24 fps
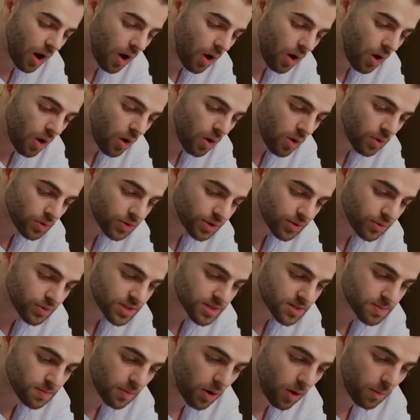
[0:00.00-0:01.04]
all
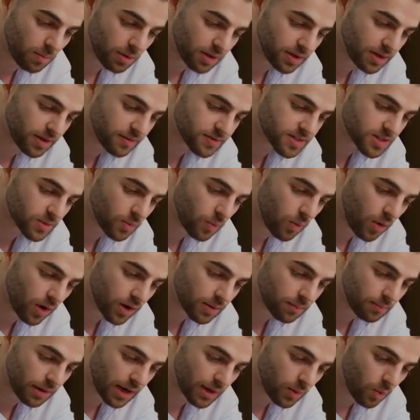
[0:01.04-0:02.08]
those small beliefs
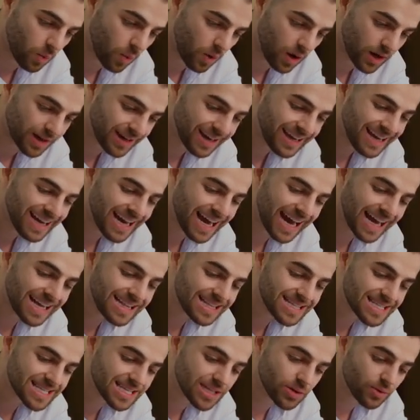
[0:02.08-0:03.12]
one by one
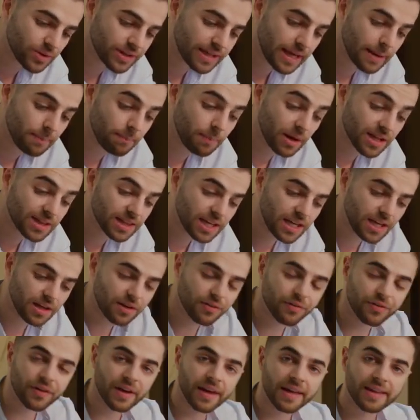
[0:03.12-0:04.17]
until they
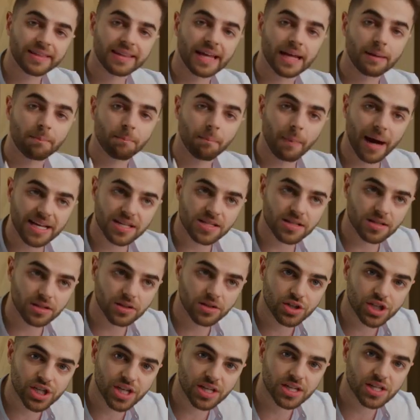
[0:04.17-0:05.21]
believe that my
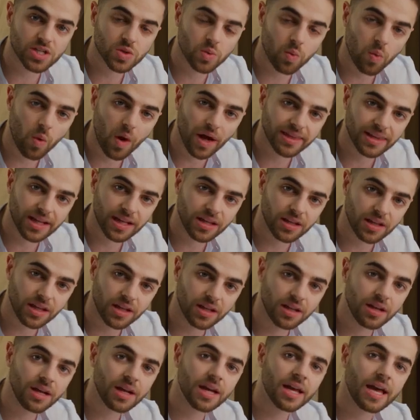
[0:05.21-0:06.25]
solution is what they
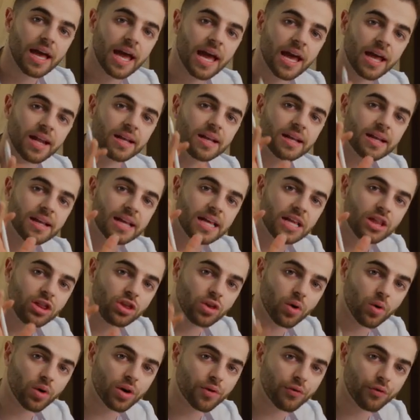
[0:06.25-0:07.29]
need. And
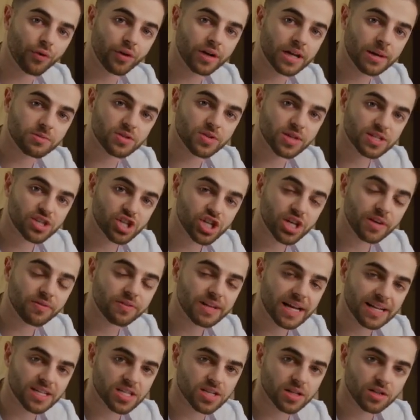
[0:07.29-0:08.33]
in order for them to
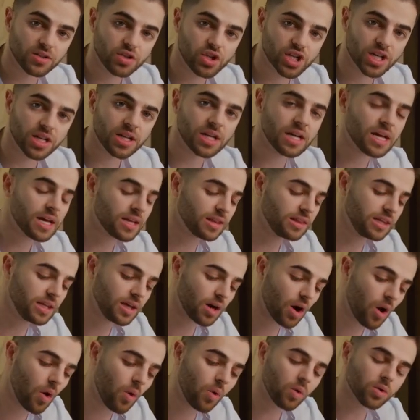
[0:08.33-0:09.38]
achieve that solution,
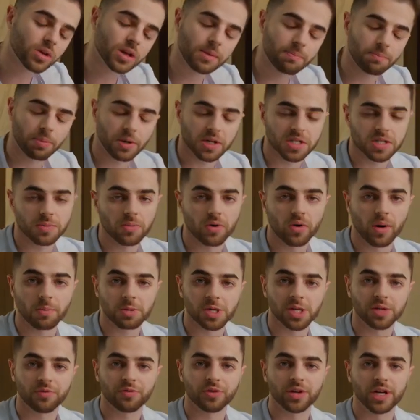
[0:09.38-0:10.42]
the only possible
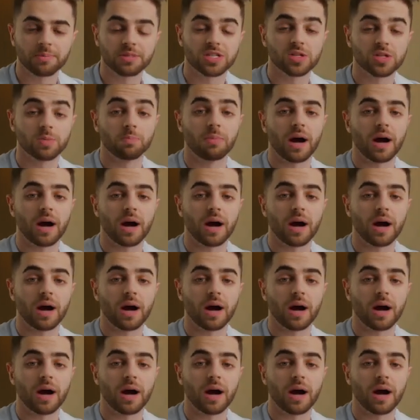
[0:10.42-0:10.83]
option for them is to